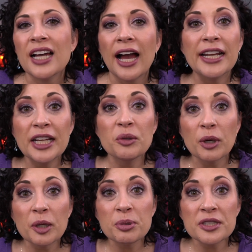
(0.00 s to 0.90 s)
I didn't
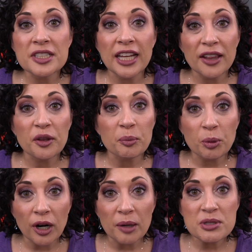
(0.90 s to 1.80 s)
want to put together the
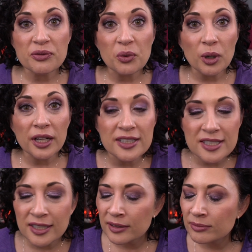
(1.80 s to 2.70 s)
prompts for it